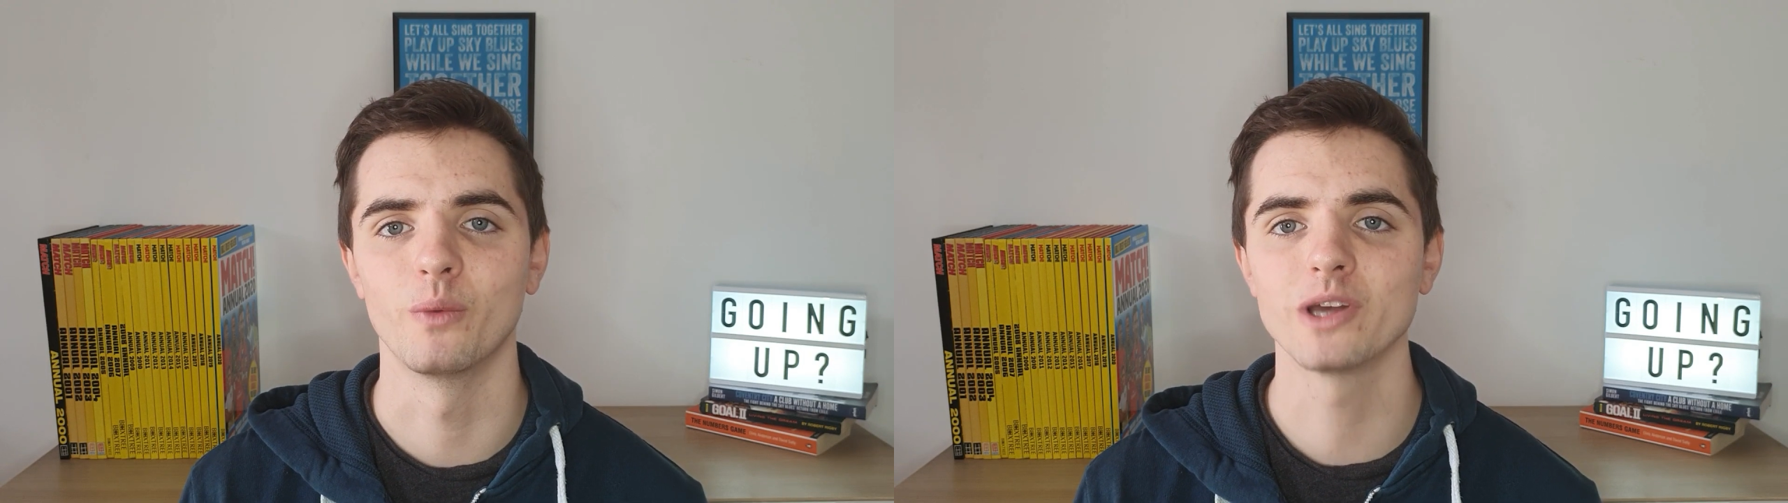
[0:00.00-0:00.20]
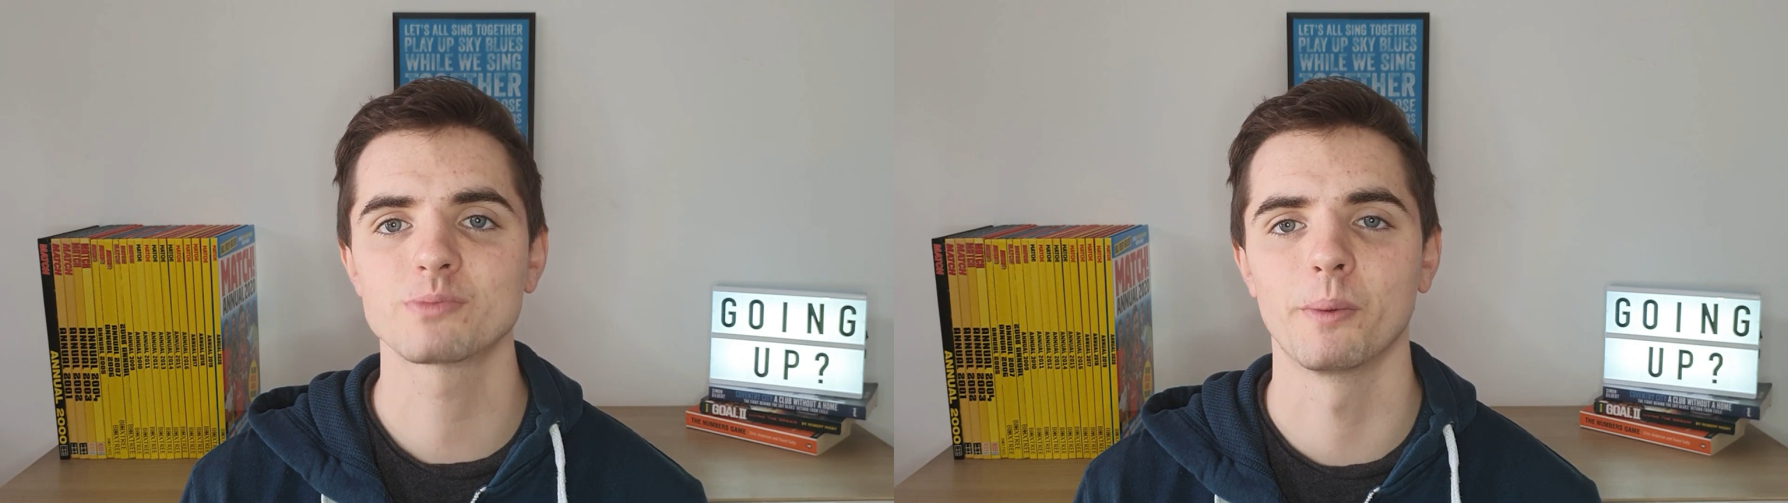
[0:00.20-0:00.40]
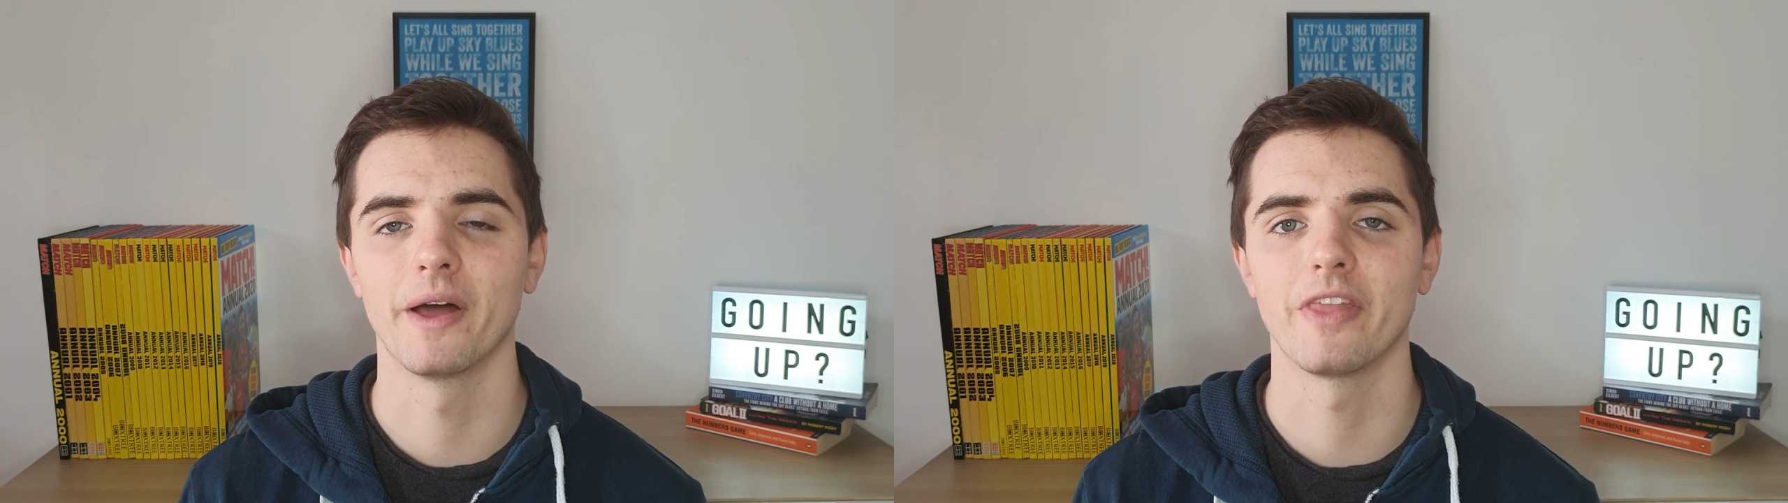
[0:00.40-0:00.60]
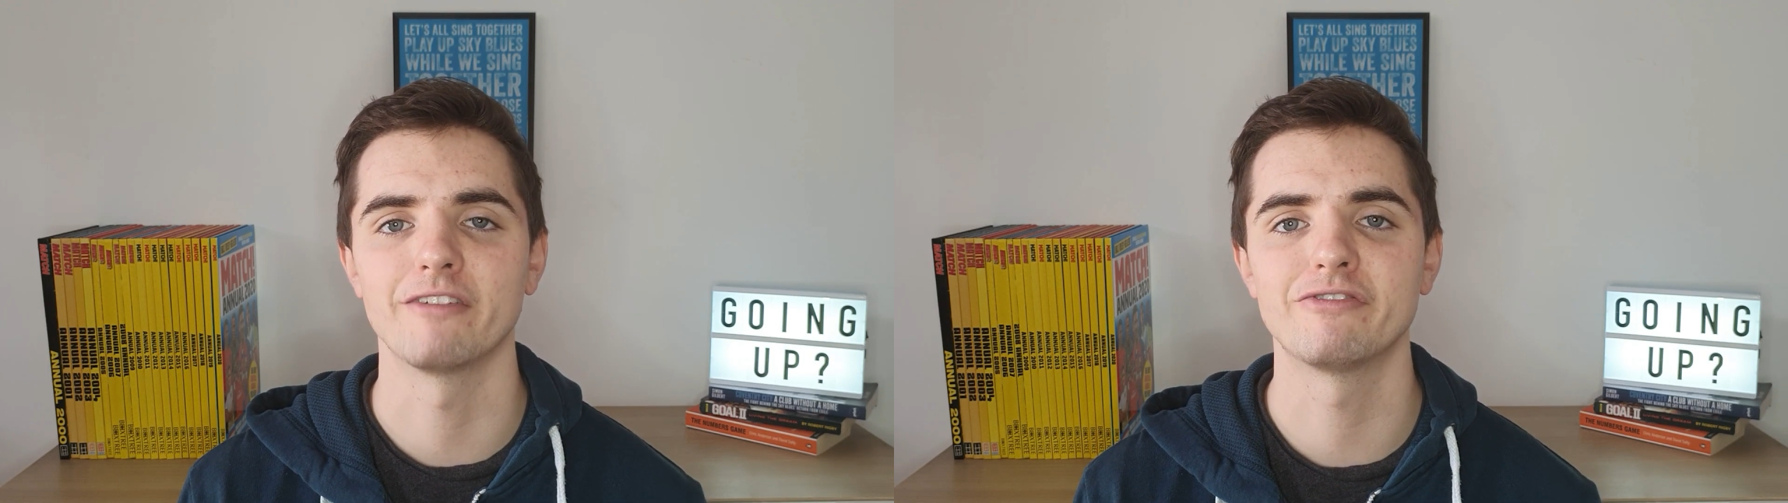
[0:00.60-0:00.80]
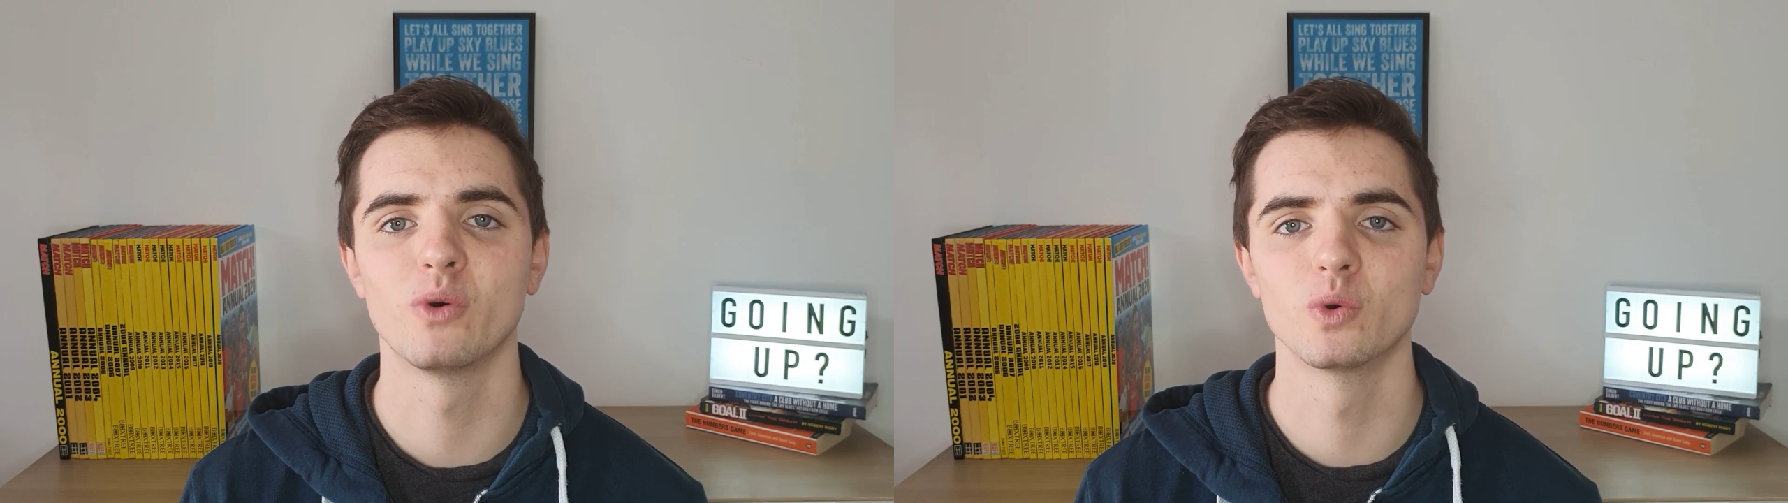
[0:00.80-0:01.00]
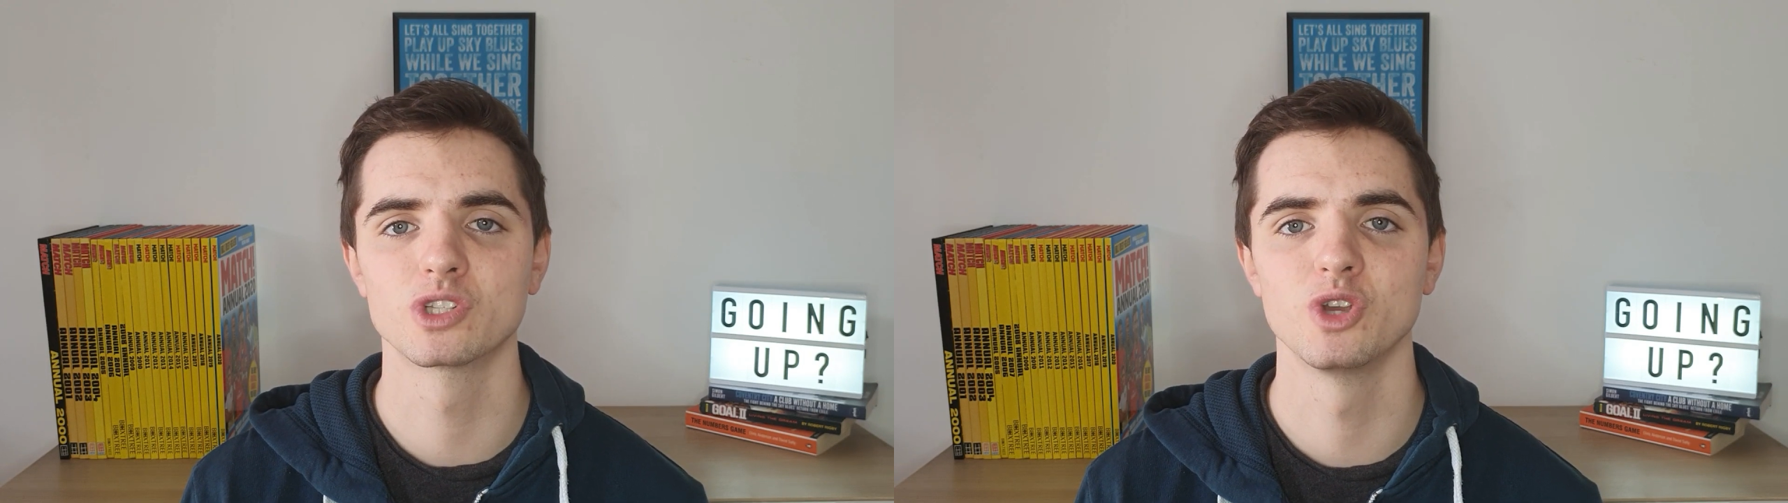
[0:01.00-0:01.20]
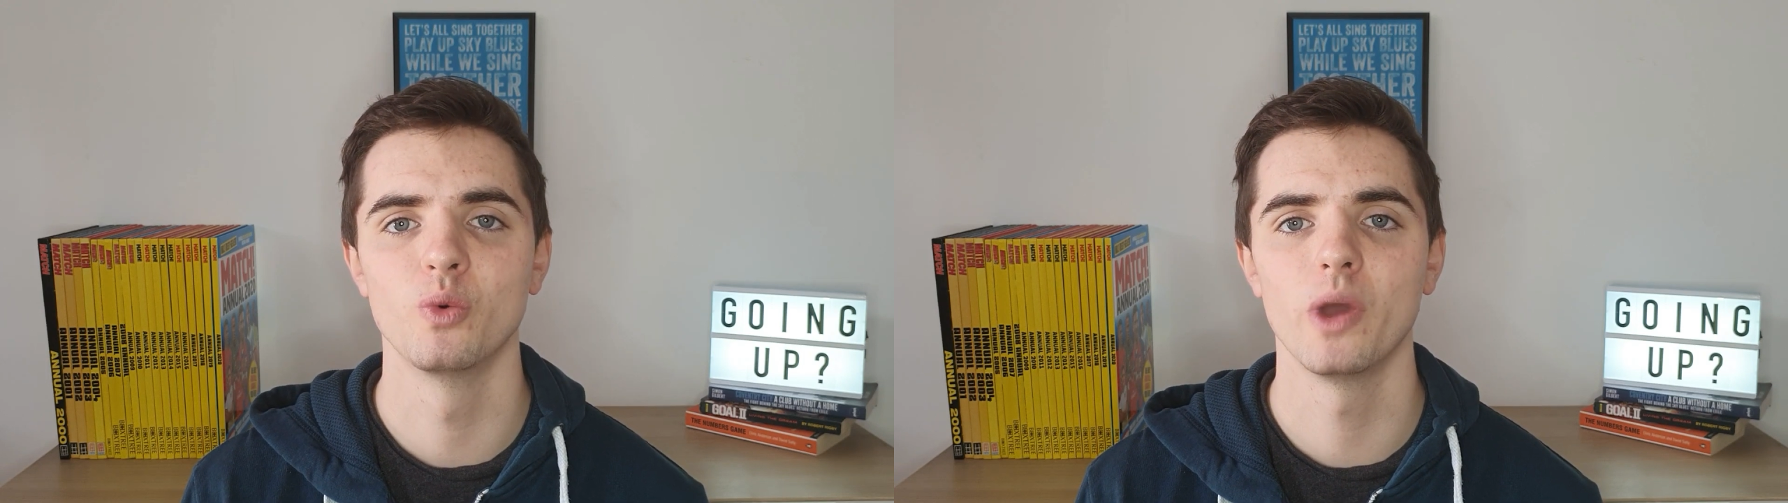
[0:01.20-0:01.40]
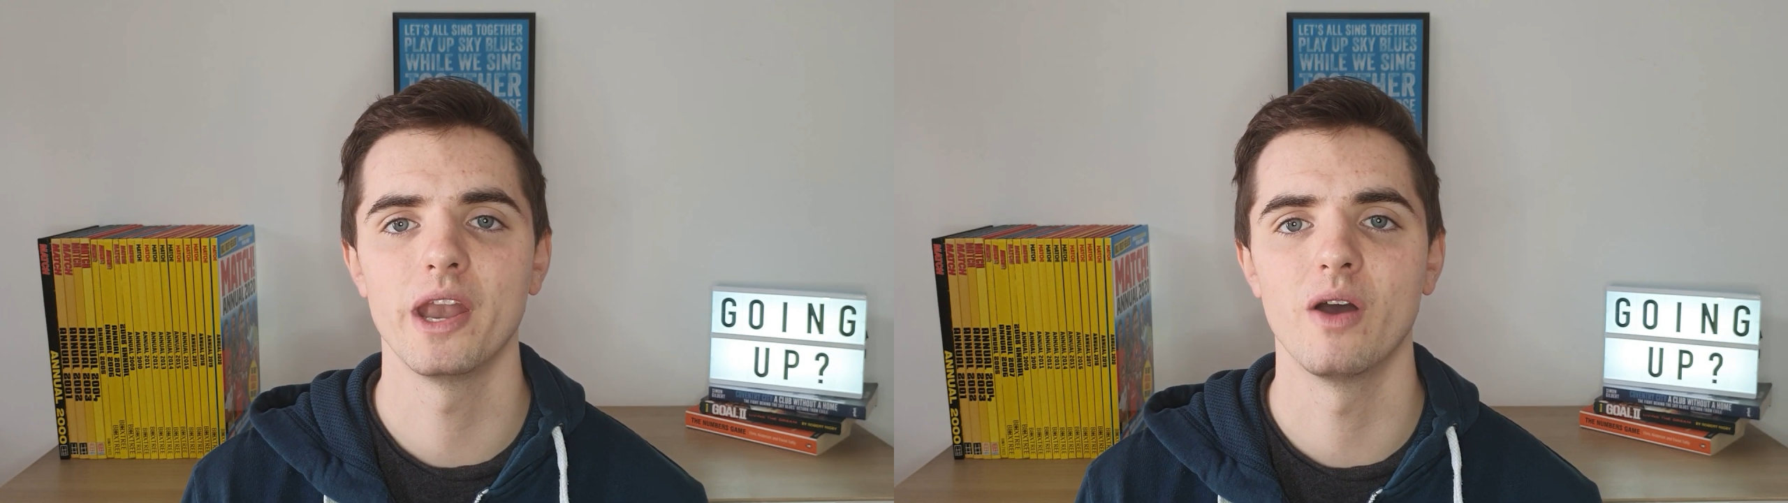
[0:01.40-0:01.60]
West Brom had that 4-2
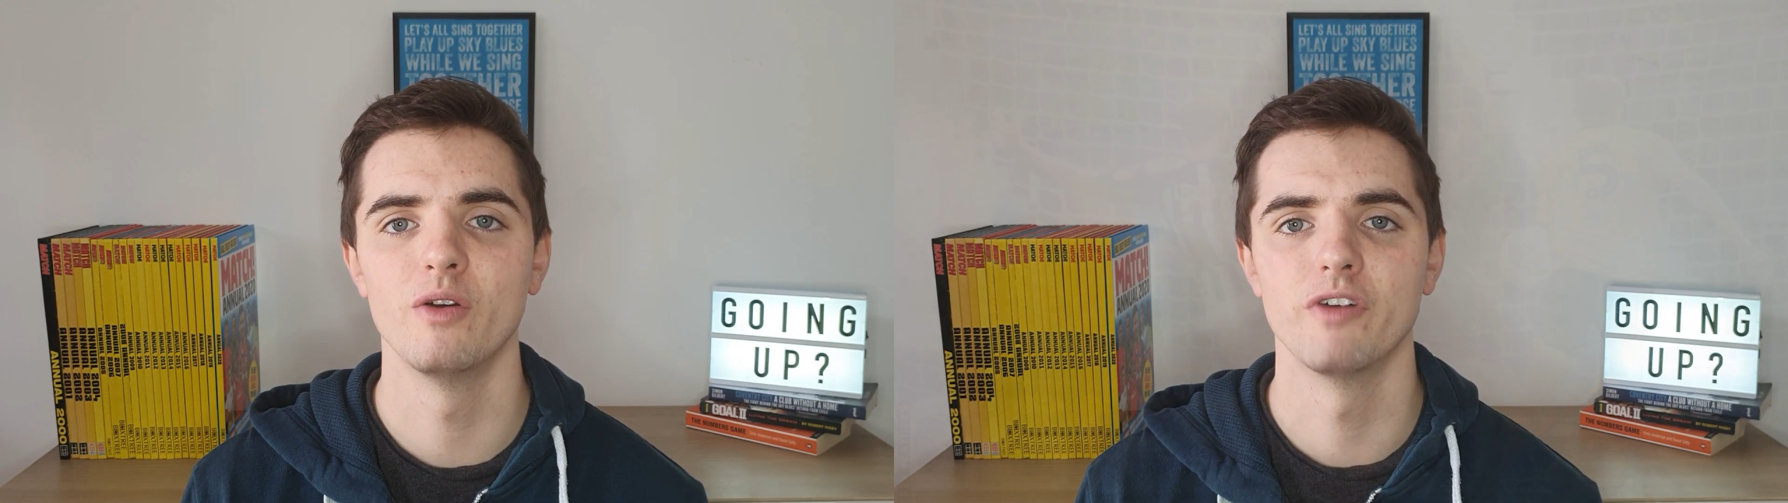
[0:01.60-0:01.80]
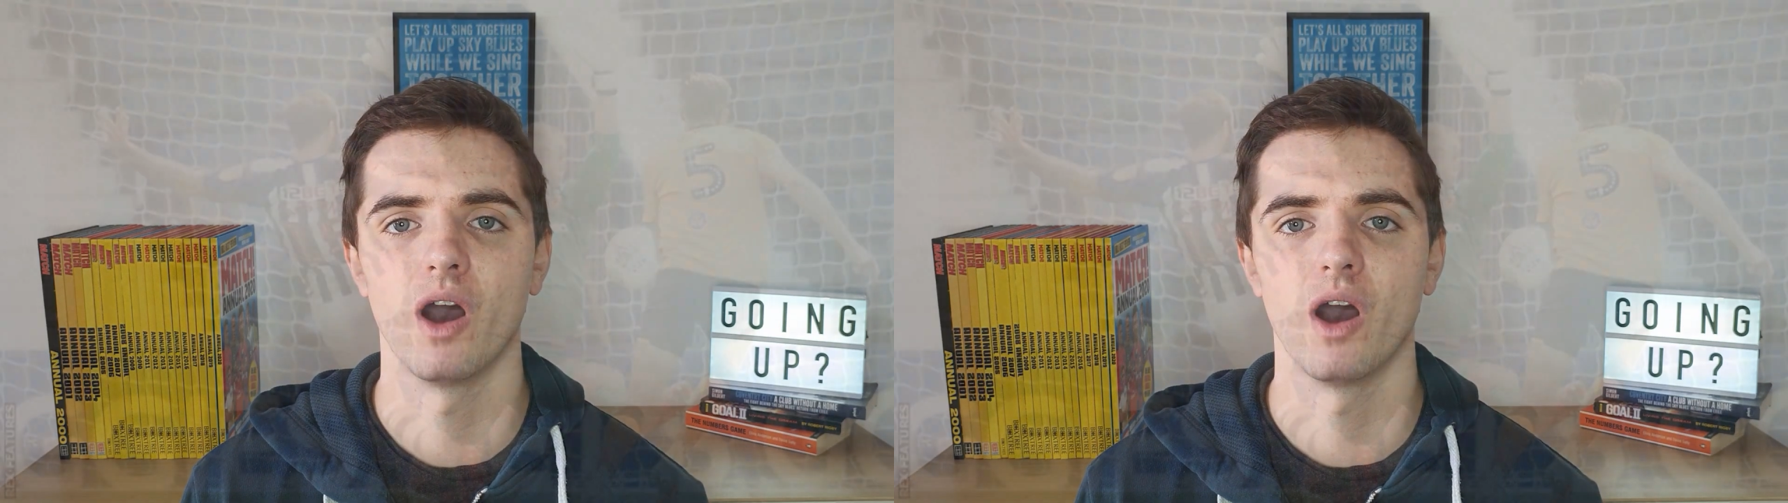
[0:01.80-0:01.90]
win over